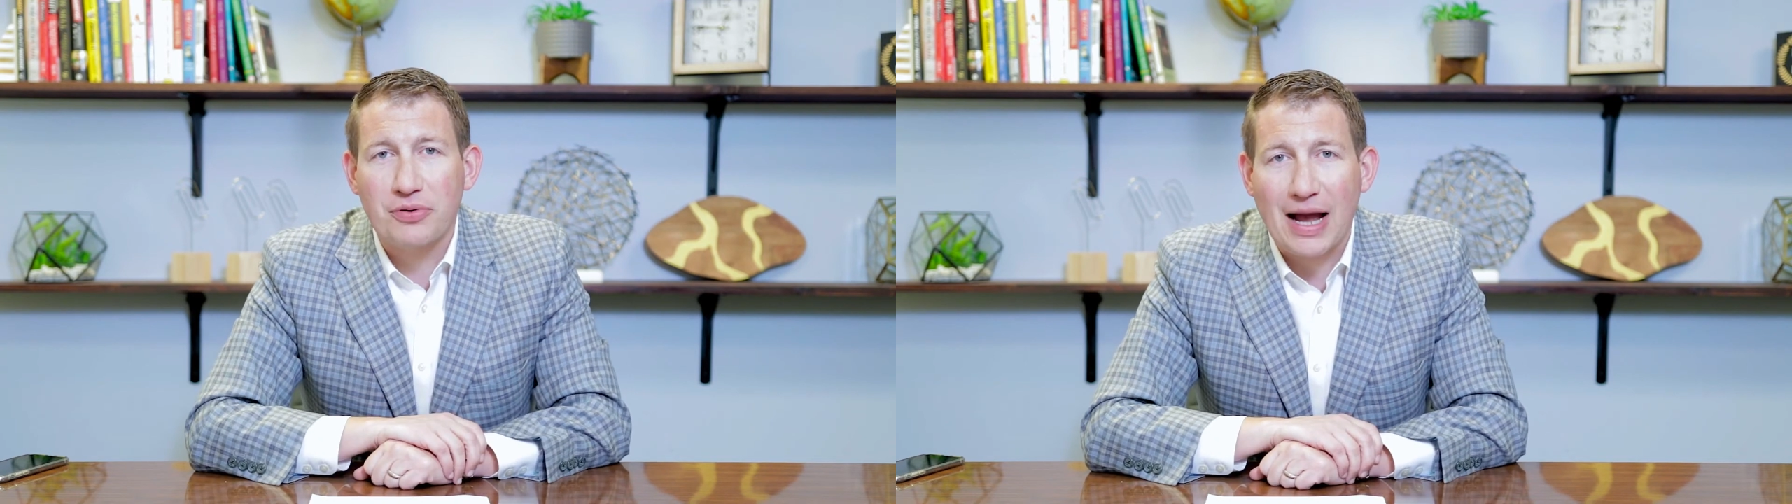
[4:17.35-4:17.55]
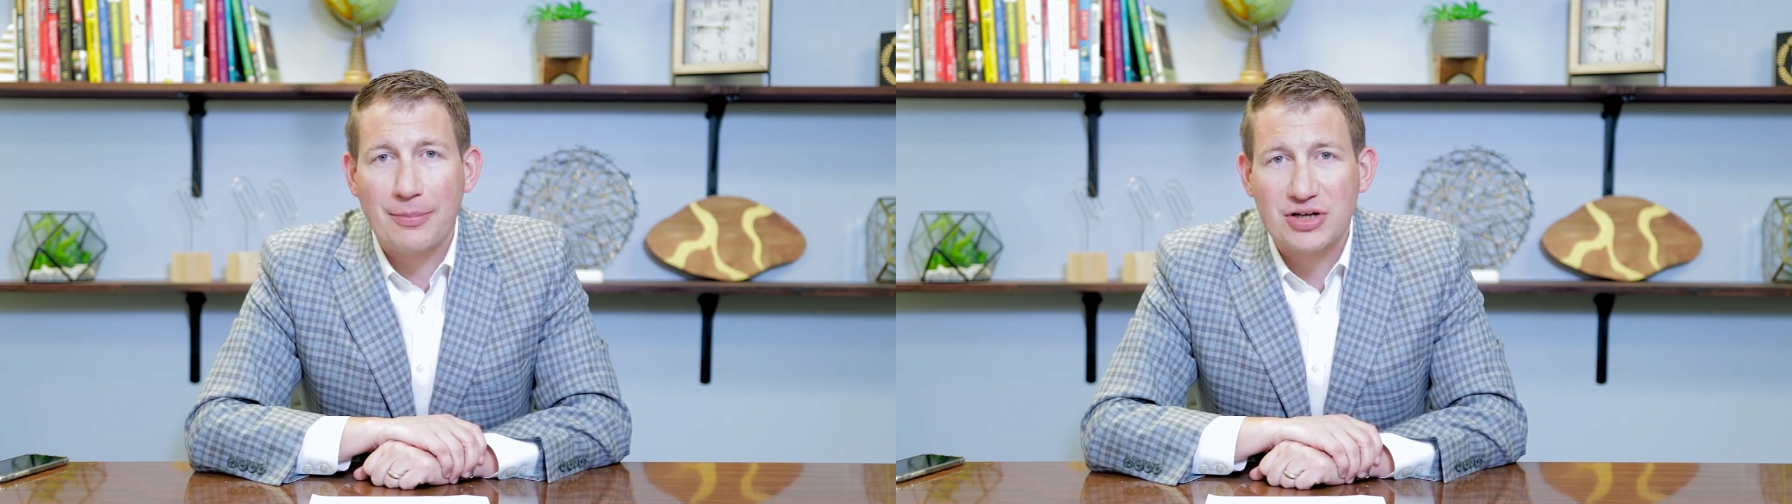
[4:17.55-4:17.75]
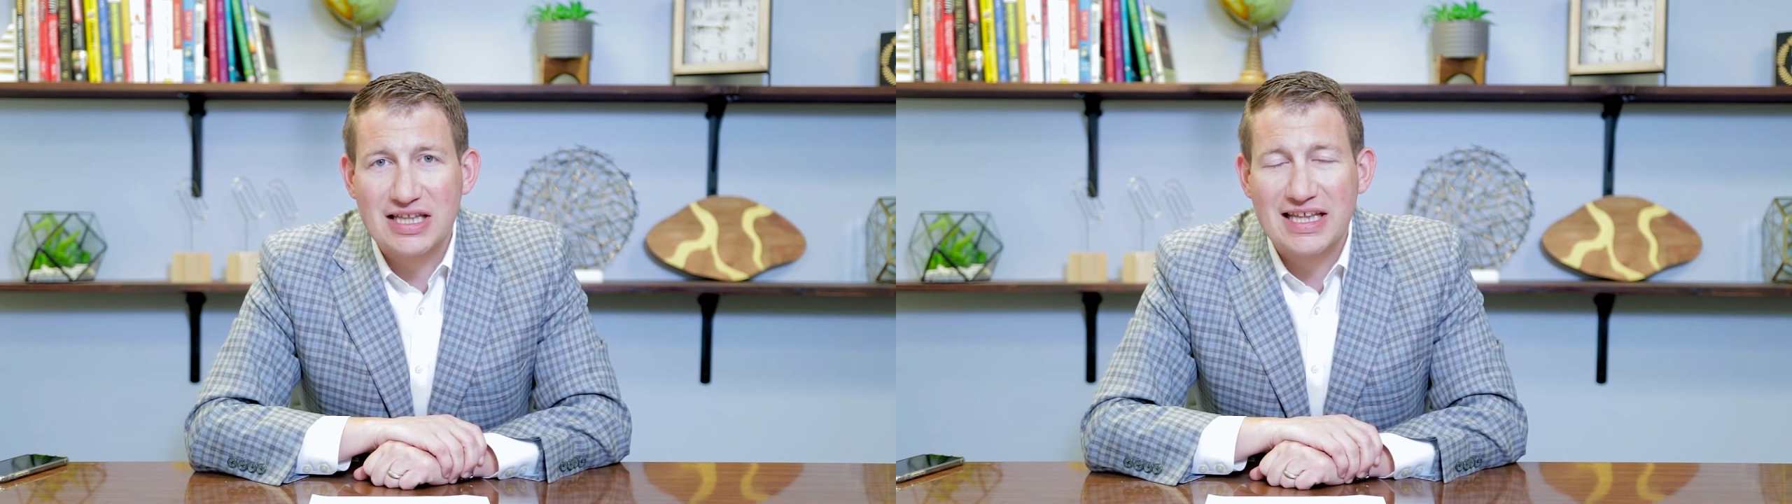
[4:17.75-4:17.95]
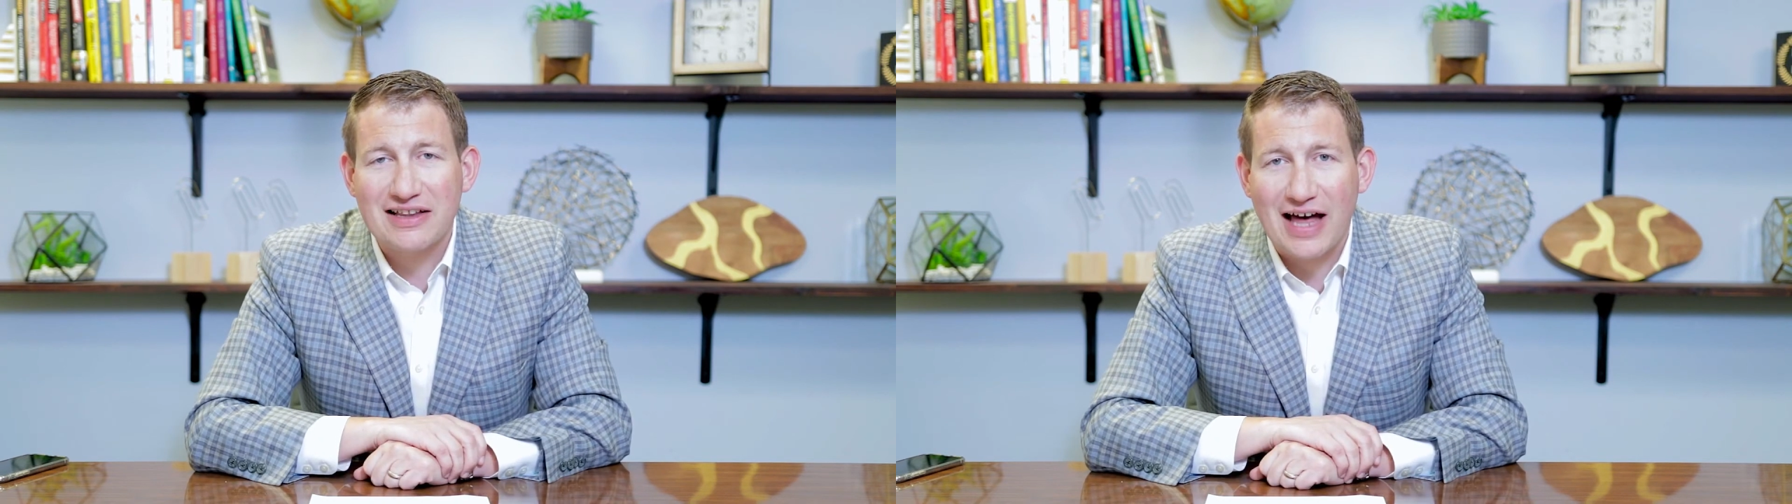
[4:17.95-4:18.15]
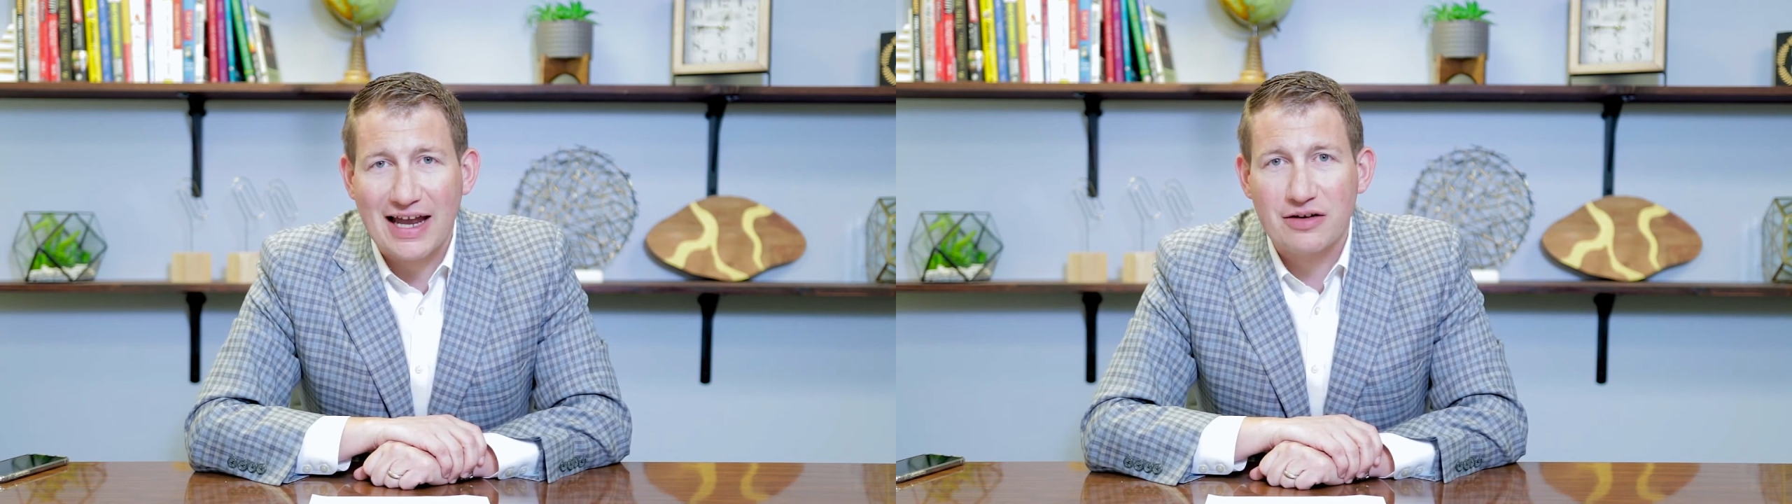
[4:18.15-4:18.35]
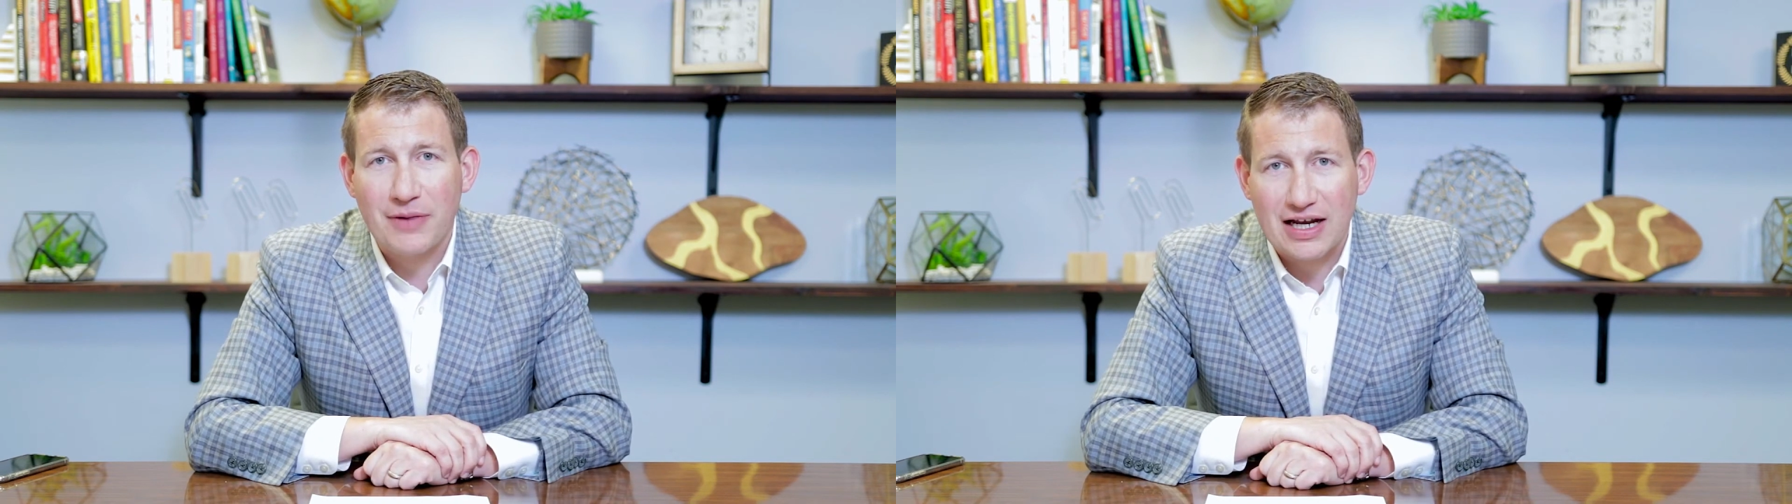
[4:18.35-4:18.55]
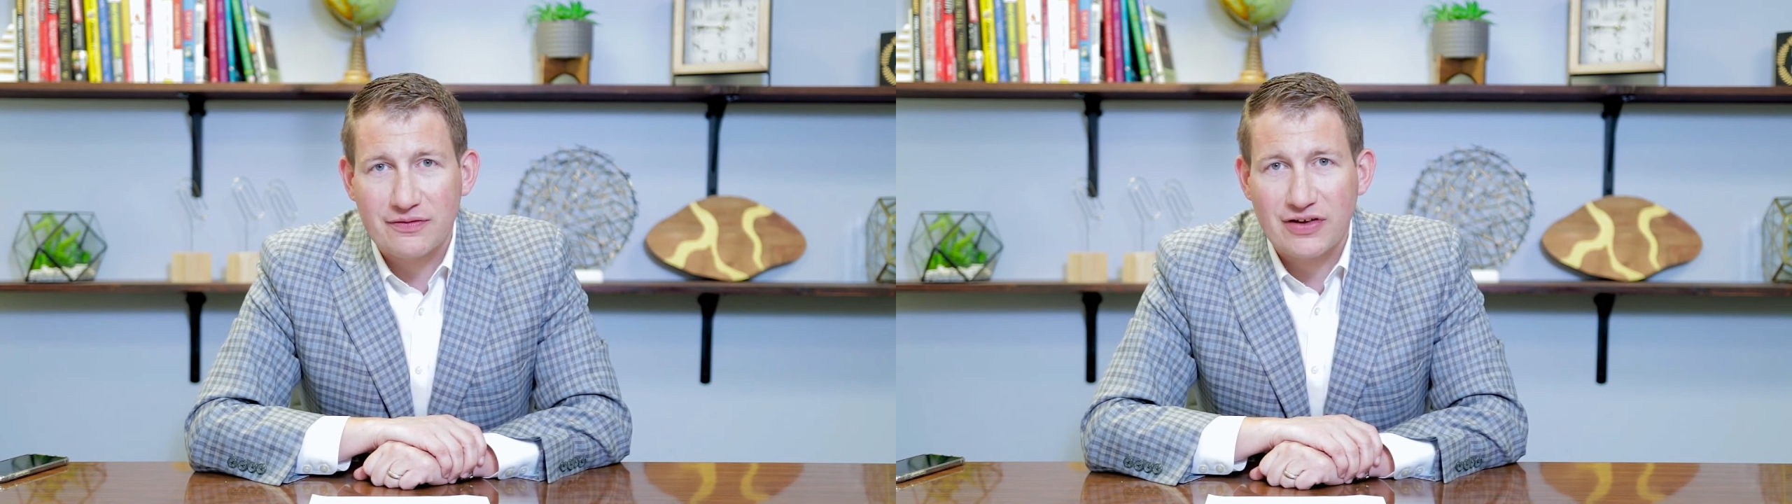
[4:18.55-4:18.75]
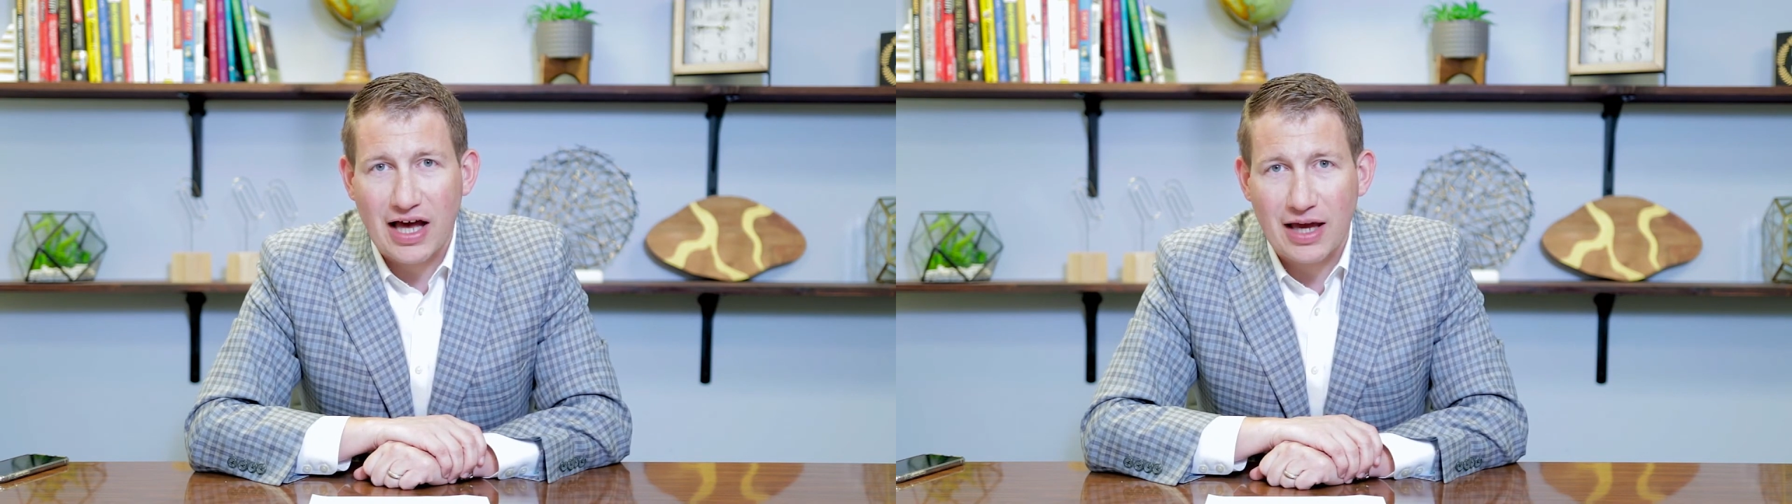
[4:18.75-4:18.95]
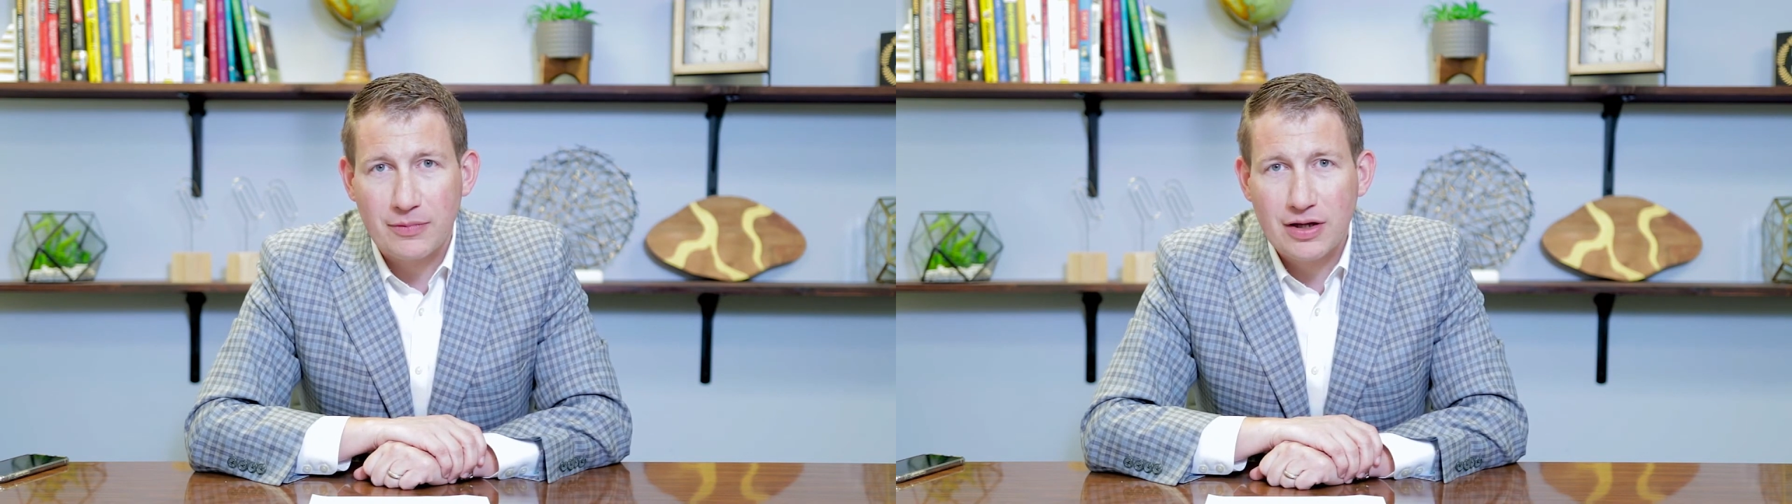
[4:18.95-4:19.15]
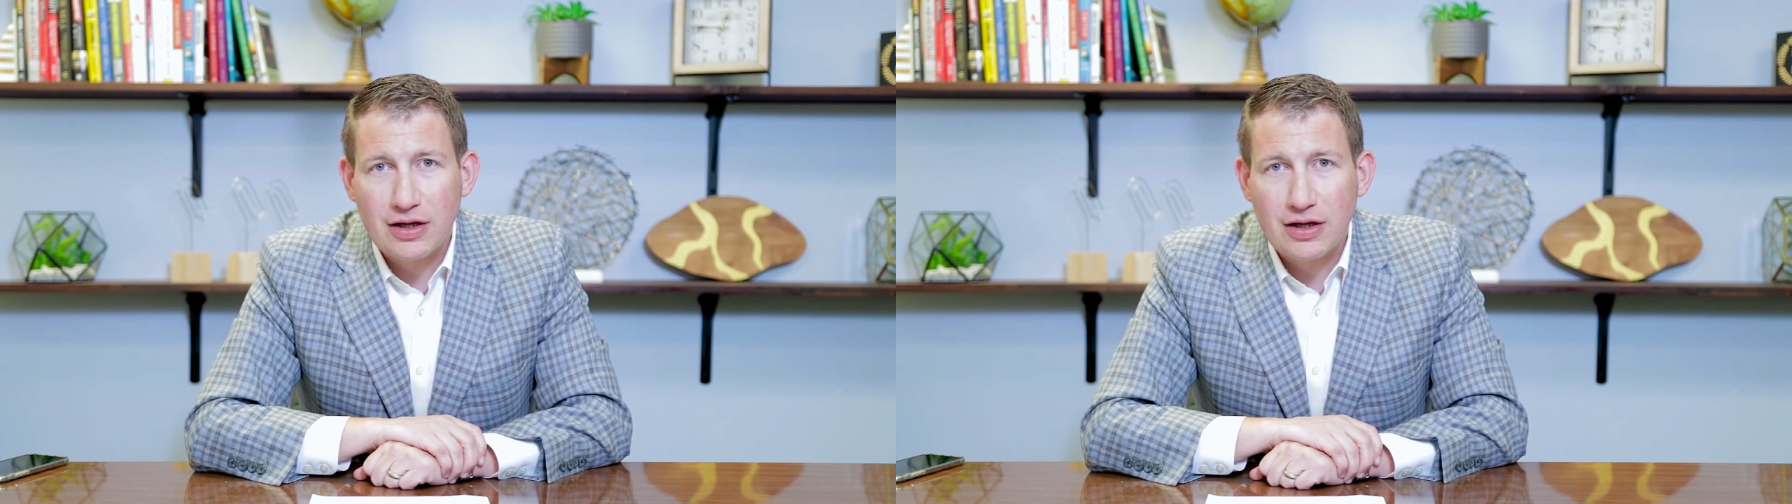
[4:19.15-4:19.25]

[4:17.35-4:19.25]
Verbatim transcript: property in the allotted amount of time.